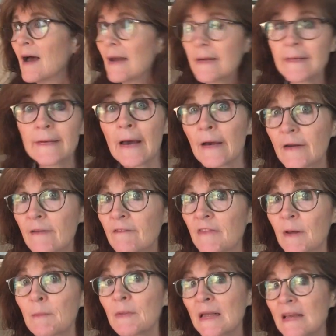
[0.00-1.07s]
and none
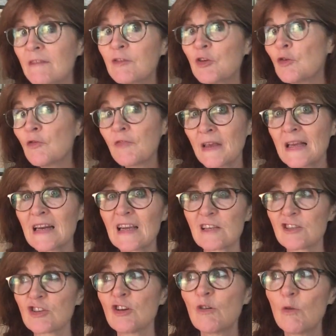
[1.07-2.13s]
of them leave you
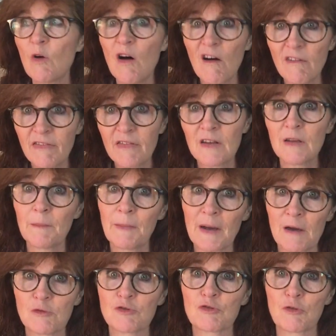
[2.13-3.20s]
feeling so awful
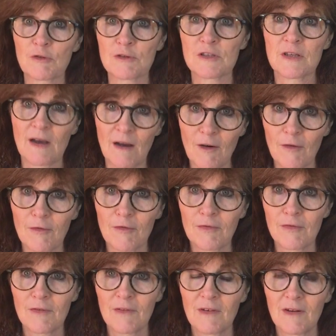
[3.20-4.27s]
about yourself.